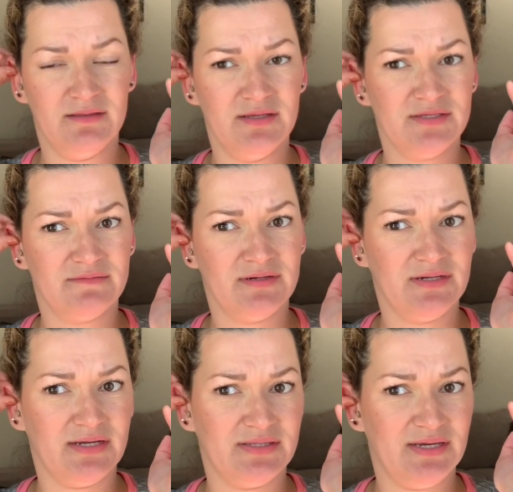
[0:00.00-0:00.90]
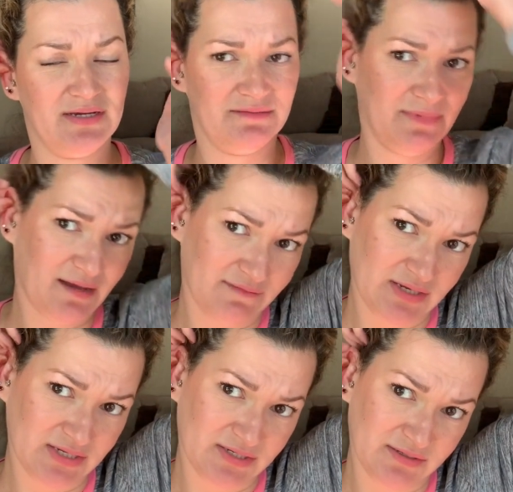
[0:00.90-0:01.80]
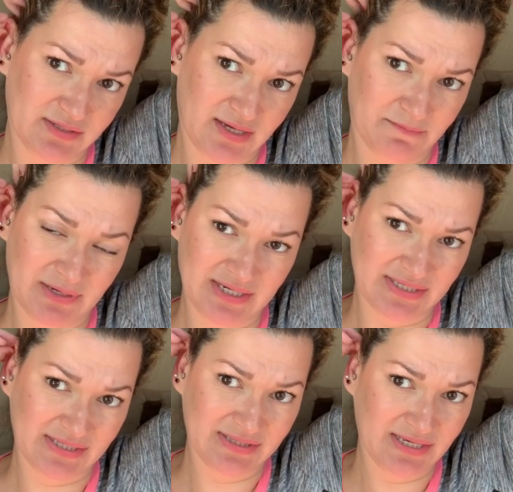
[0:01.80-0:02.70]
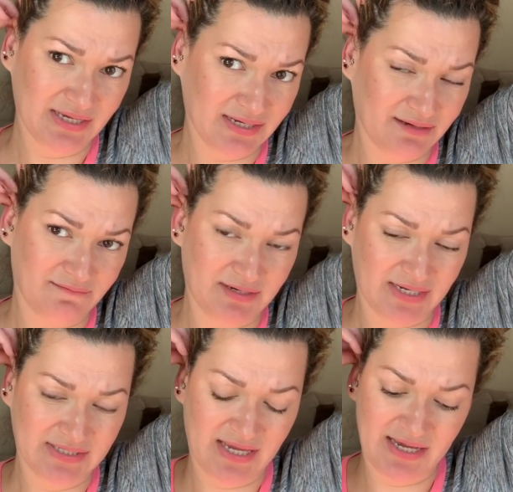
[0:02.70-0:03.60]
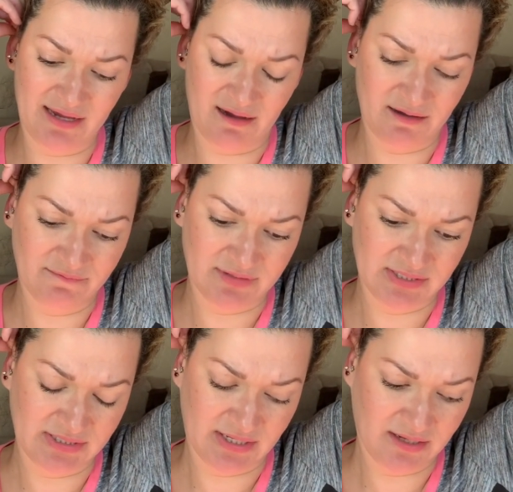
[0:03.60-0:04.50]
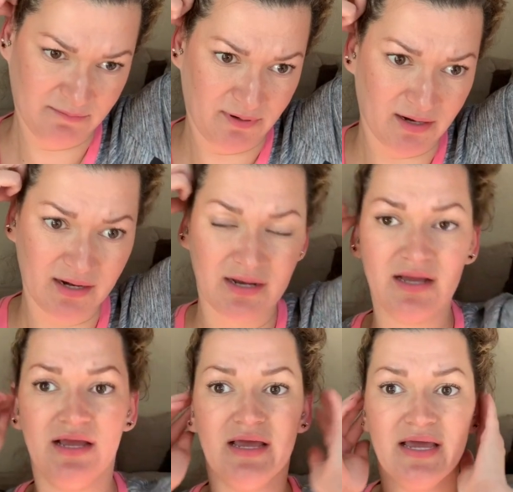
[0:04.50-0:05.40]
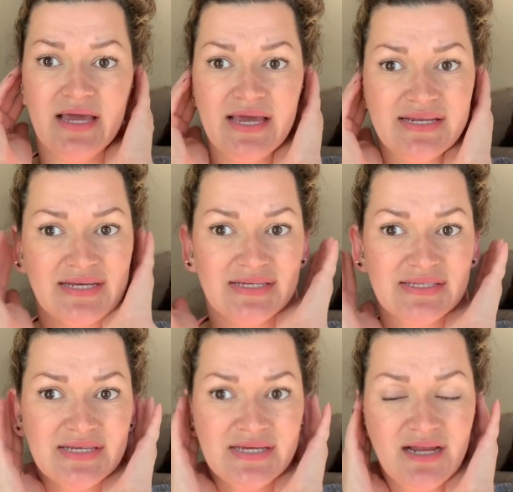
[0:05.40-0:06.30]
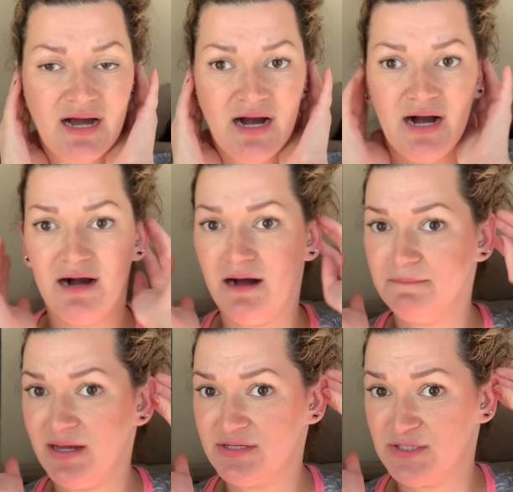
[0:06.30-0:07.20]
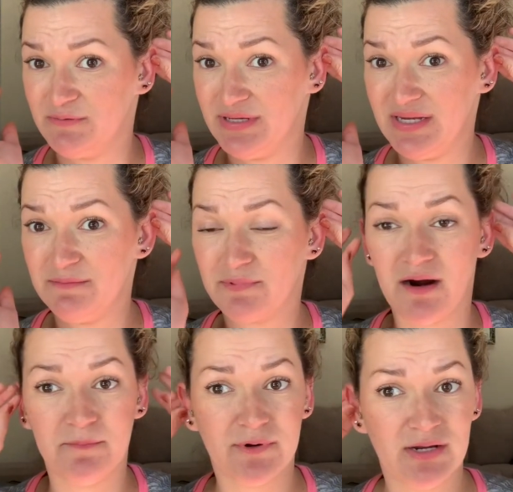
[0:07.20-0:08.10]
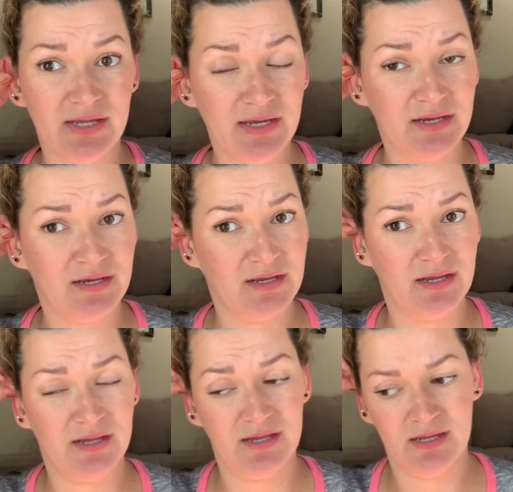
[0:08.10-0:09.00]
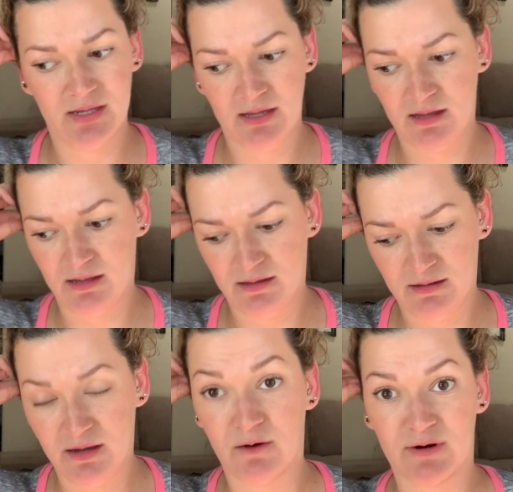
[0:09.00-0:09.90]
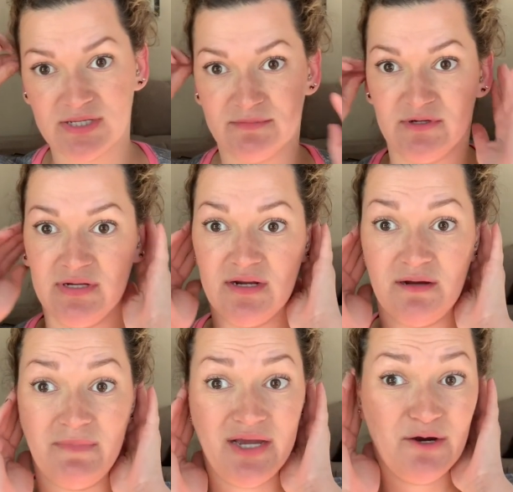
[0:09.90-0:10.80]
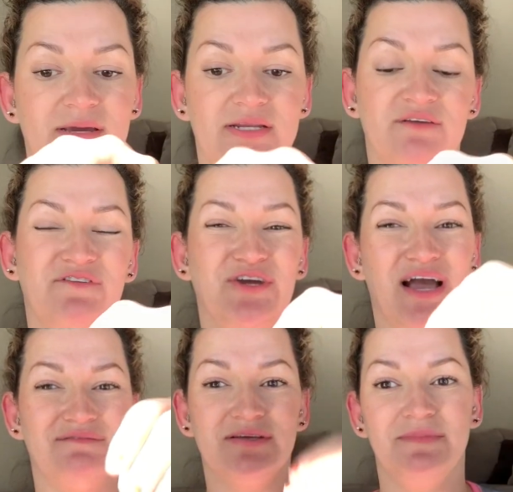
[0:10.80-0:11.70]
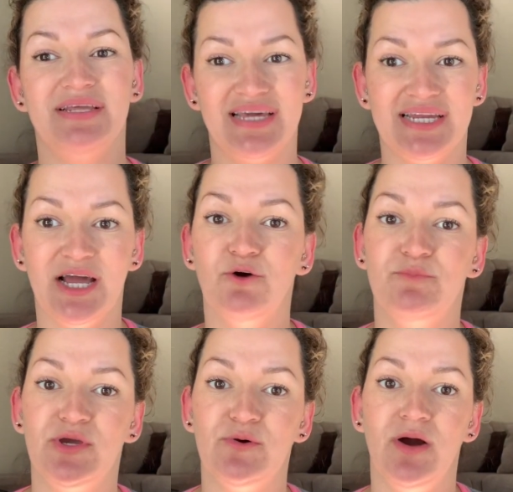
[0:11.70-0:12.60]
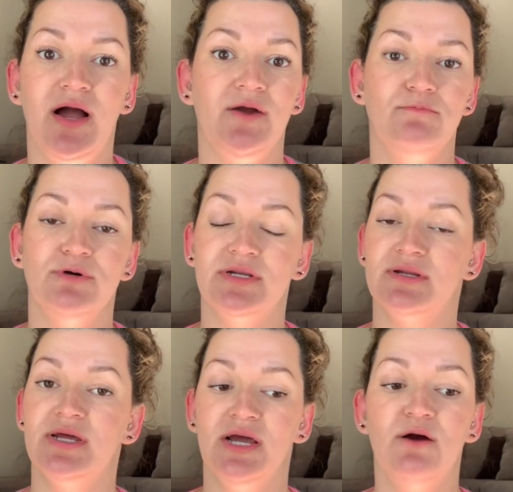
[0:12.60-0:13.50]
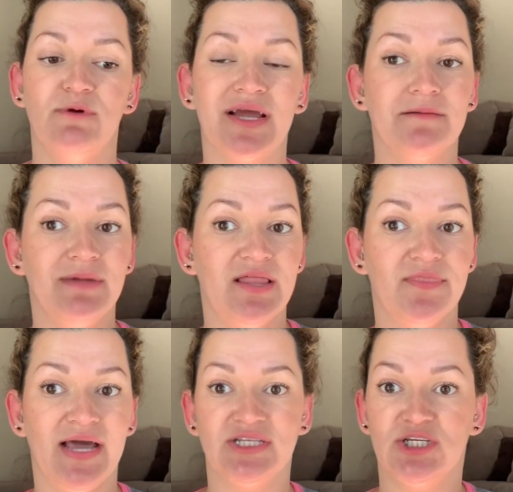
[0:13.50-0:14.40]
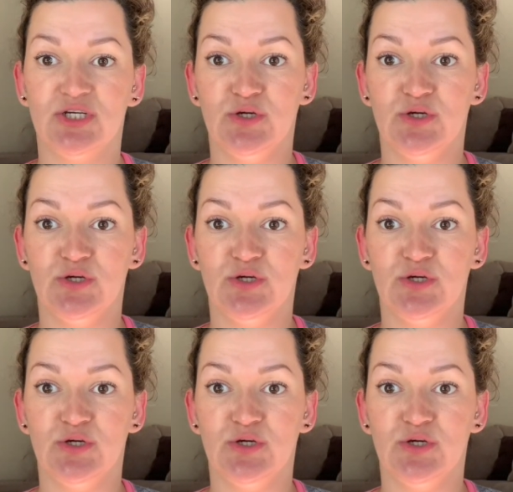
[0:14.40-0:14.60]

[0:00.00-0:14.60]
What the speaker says: This one, I think I'm having issues again because I think when I take off the sticky part, it doesn't, I'm not doing it properly. Of course, I'm doing it on my And if you have somebody that can help you, I would recommend that